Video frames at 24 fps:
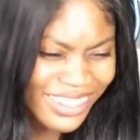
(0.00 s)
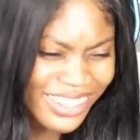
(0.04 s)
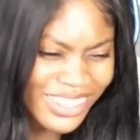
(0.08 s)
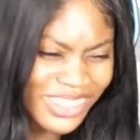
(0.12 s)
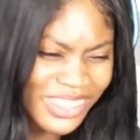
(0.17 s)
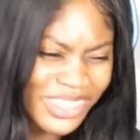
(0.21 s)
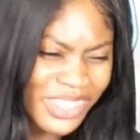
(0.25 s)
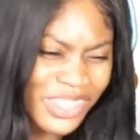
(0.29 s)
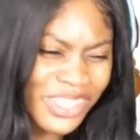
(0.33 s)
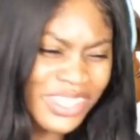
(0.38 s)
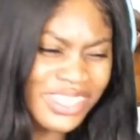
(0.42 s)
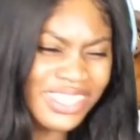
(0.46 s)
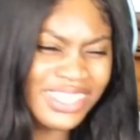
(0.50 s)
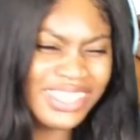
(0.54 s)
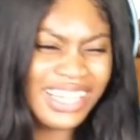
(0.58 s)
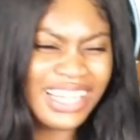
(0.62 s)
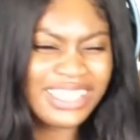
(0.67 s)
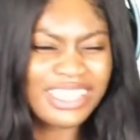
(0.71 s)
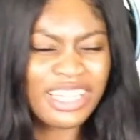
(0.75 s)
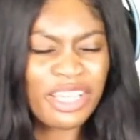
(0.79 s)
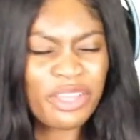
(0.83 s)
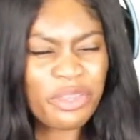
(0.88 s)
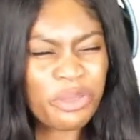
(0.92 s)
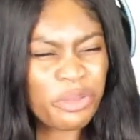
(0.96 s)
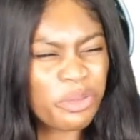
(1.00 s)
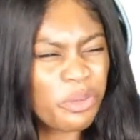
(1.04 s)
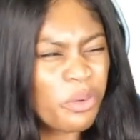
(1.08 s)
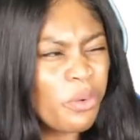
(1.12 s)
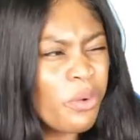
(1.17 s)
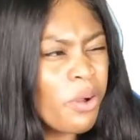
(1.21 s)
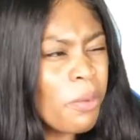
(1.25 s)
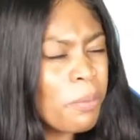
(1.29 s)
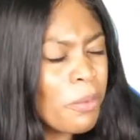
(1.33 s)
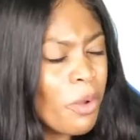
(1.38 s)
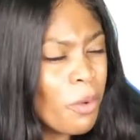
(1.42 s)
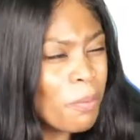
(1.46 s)
the dirt that they throw
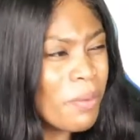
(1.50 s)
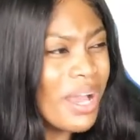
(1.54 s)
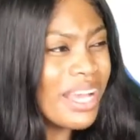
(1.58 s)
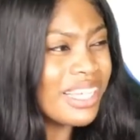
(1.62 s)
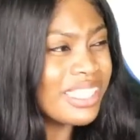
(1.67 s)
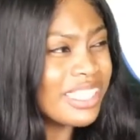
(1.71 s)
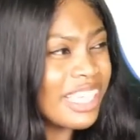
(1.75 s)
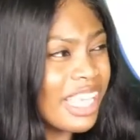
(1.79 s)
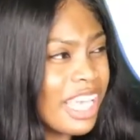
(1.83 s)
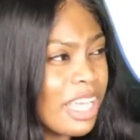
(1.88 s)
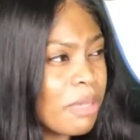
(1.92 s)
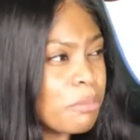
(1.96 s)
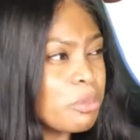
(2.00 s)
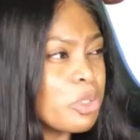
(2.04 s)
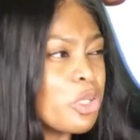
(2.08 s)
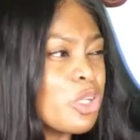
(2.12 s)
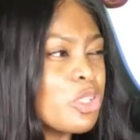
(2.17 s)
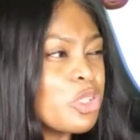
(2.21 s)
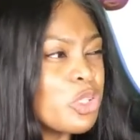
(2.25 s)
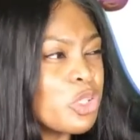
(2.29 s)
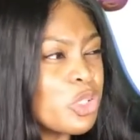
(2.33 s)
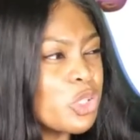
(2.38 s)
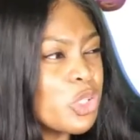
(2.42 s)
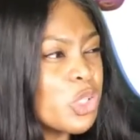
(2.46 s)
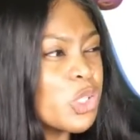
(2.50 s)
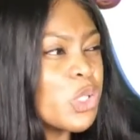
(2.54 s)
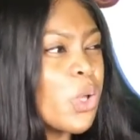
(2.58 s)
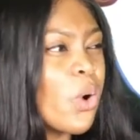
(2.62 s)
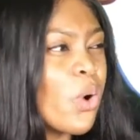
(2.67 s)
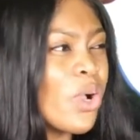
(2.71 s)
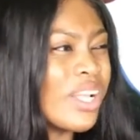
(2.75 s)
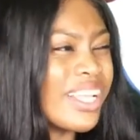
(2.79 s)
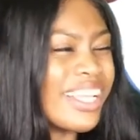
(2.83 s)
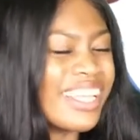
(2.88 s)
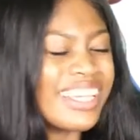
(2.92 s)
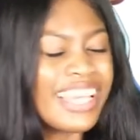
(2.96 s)
up on my name turned to
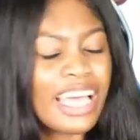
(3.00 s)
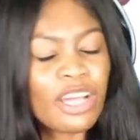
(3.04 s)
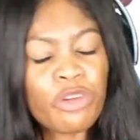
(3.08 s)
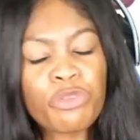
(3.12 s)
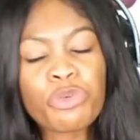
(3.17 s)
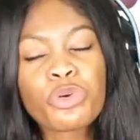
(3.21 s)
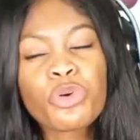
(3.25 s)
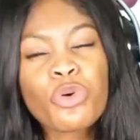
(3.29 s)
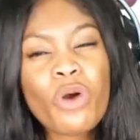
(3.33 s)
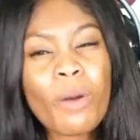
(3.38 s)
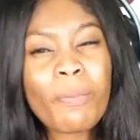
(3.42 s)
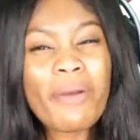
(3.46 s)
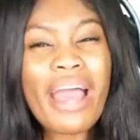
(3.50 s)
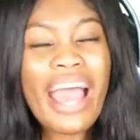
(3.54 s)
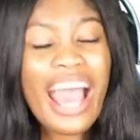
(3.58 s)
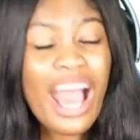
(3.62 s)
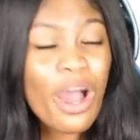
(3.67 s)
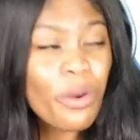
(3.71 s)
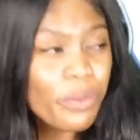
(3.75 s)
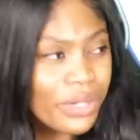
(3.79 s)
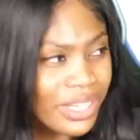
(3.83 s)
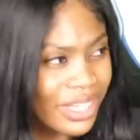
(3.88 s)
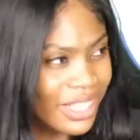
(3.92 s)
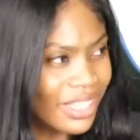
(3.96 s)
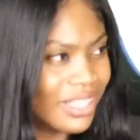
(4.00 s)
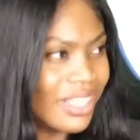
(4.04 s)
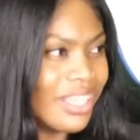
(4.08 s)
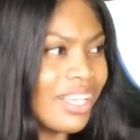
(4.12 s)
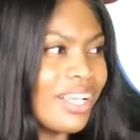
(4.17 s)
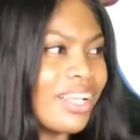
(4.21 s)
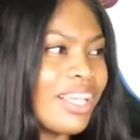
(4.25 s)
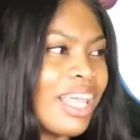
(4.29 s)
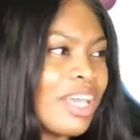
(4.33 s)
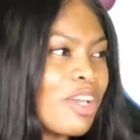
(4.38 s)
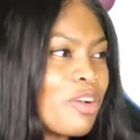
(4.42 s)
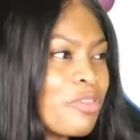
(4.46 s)
soil and I grew up out, out it, it,
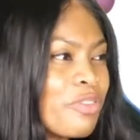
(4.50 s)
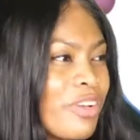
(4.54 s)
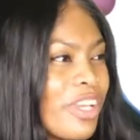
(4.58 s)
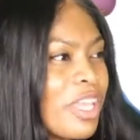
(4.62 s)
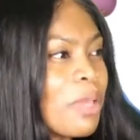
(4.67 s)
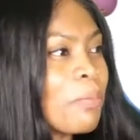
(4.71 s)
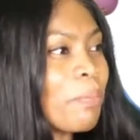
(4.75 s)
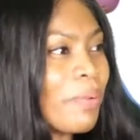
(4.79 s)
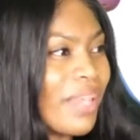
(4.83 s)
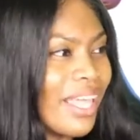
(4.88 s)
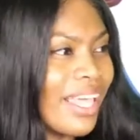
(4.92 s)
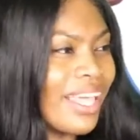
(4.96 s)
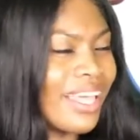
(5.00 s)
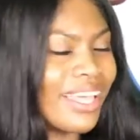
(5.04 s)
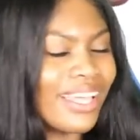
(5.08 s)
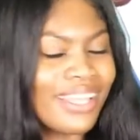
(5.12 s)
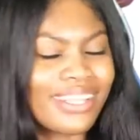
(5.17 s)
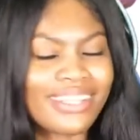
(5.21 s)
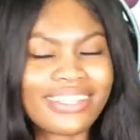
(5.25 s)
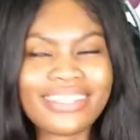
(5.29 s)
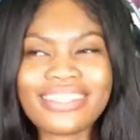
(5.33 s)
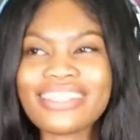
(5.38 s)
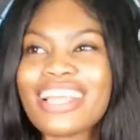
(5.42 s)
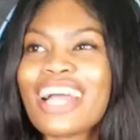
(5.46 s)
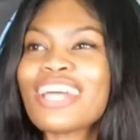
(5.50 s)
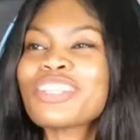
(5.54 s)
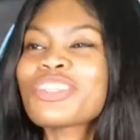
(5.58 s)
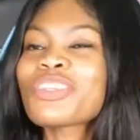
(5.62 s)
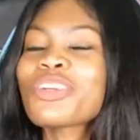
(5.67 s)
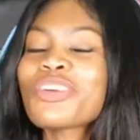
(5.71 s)
like, like a freaking plant. plant. That's